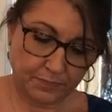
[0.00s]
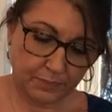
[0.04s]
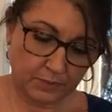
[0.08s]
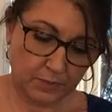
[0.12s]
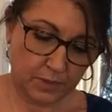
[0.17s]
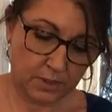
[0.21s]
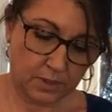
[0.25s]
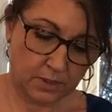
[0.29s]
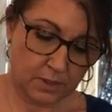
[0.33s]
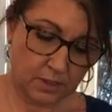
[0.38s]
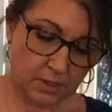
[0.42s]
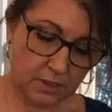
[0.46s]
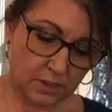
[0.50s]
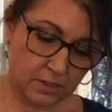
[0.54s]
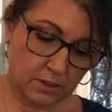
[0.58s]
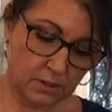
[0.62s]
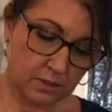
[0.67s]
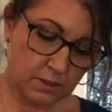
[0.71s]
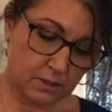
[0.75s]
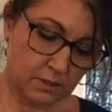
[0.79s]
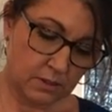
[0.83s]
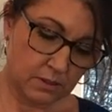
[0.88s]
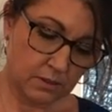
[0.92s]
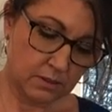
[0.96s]

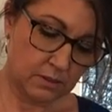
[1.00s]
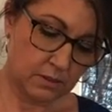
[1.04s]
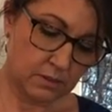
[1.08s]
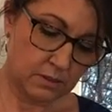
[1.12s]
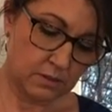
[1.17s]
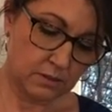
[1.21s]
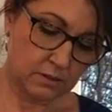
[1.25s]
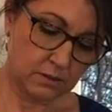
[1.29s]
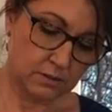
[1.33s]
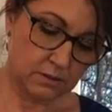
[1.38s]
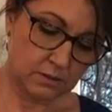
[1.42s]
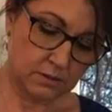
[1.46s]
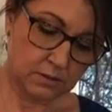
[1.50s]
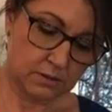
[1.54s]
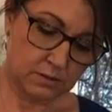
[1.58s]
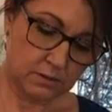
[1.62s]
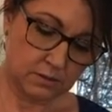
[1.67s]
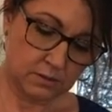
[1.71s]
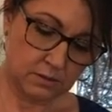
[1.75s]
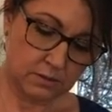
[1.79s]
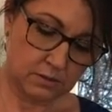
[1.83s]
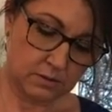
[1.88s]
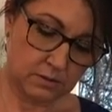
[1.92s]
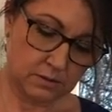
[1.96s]

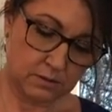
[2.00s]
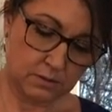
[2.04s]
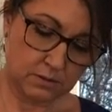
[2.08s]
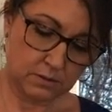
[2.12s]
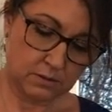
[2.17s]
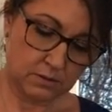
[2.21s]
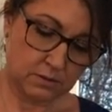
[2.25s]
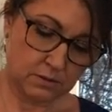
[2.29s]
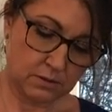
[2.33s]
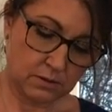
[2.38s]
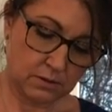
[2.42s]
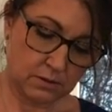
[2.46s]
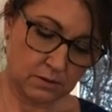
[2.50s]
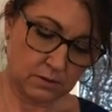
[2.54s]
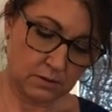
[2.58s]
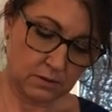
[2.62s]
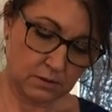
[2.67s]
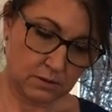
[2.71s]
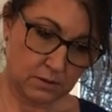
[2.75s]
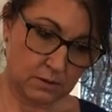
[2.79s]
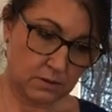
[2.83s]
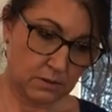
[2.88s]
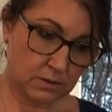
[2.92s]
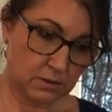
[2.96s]

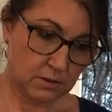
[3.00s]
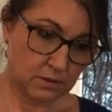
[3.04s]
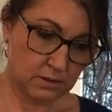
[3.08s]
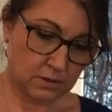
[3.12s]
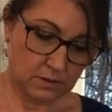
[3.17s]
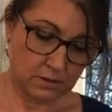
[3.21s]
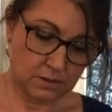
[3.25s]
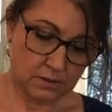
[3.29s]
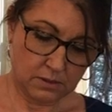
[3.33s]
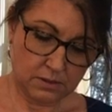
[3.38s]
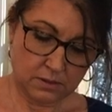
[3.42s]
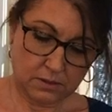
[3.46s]
(silence)